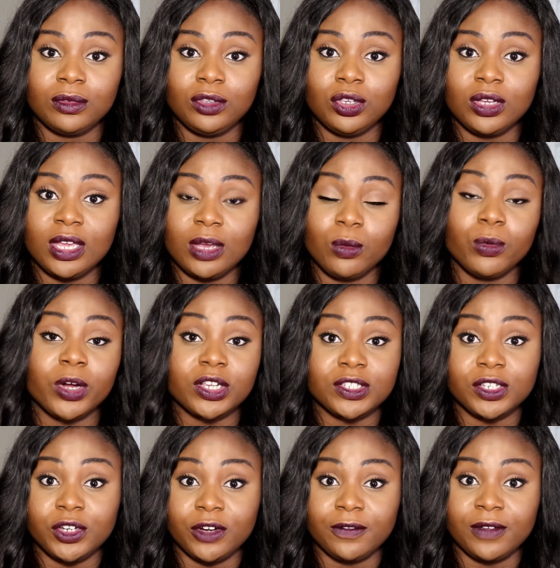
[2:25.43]
it works
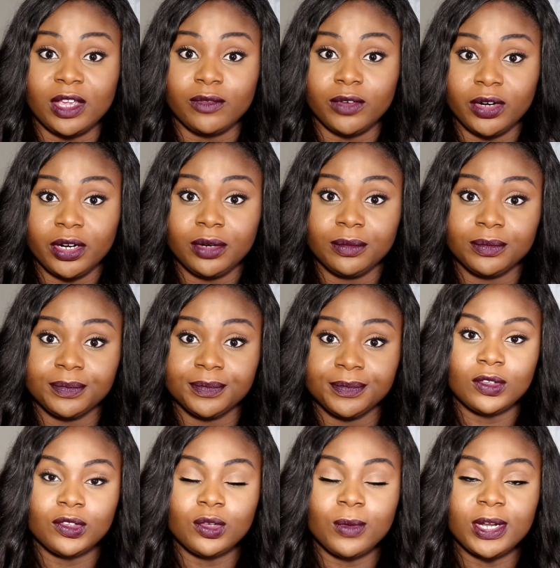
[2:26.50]
in your favor.
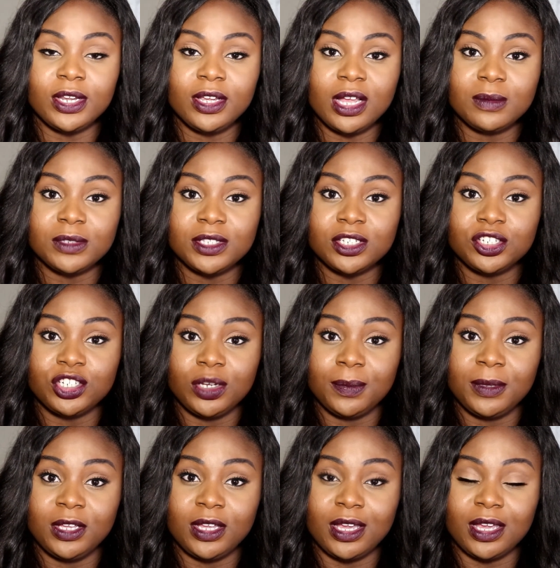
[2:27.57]
So when it comes to
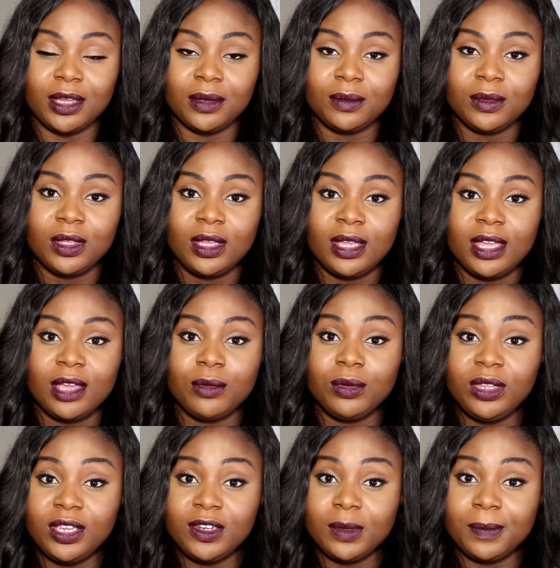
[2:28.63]
GPA, it
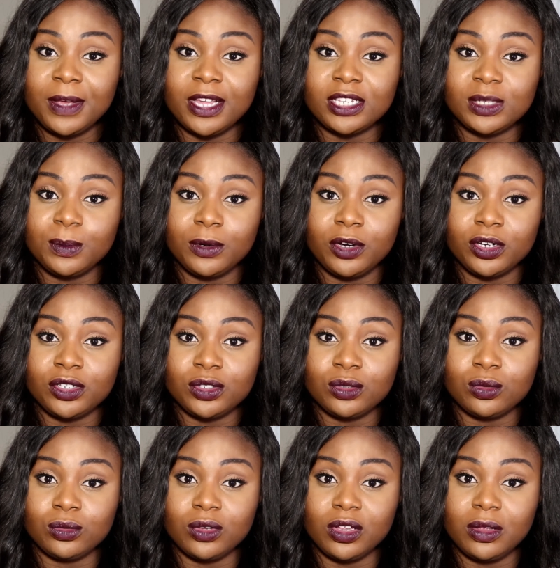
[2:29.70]
really depends per
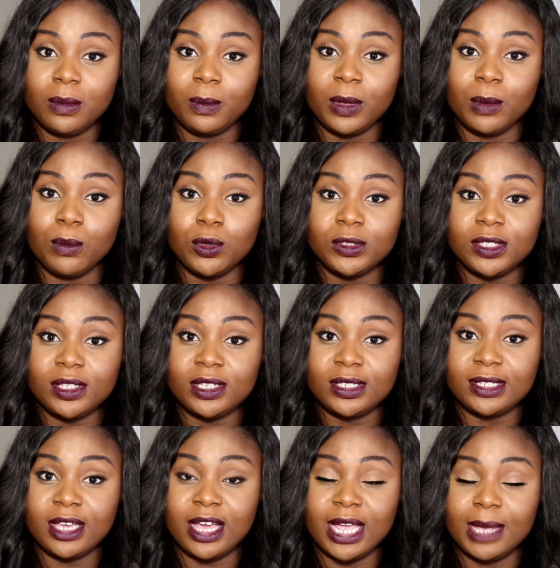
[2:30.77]
school, but most of the
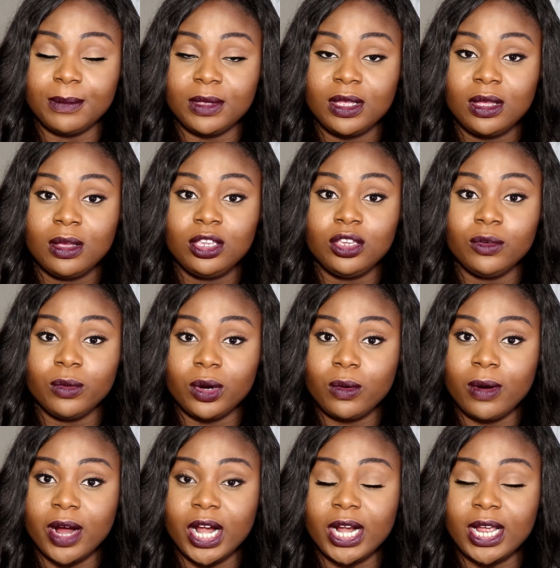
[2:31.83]
time you
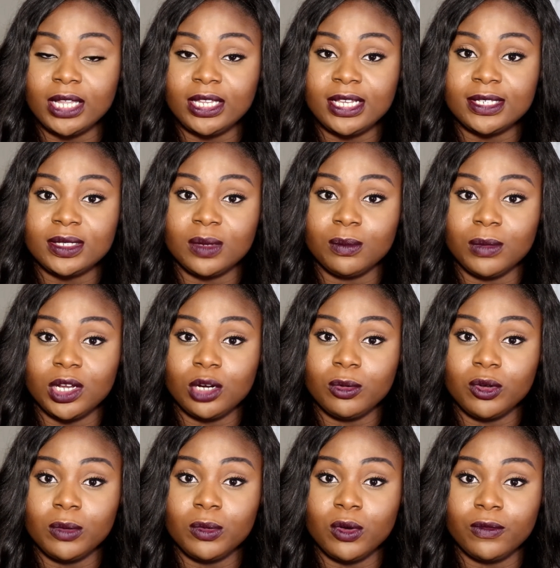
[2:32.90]
require at least a
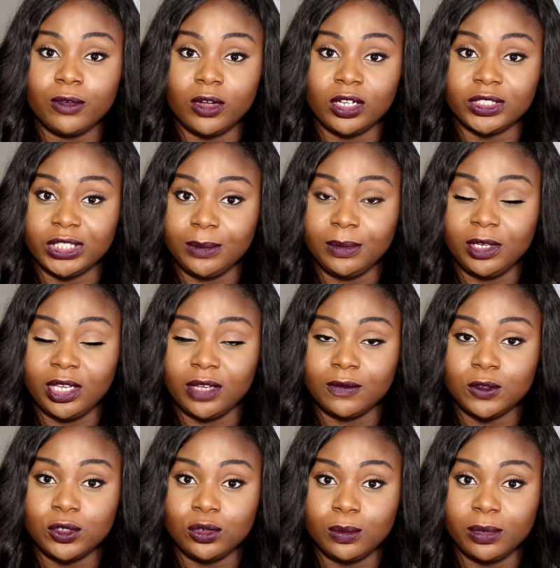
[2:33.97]
minimum overall GPA
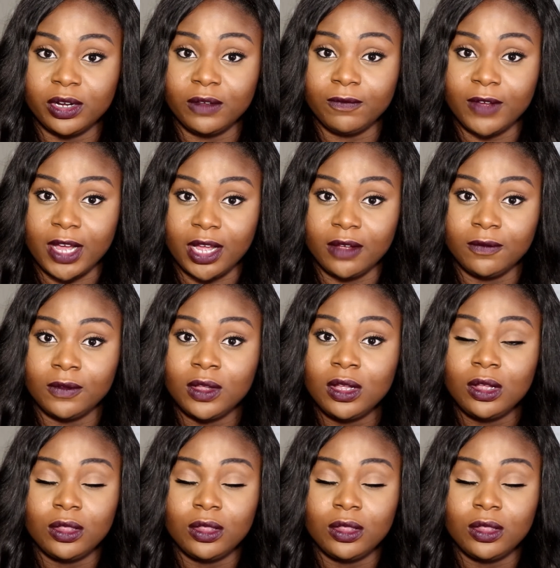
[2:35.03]
of 2.5.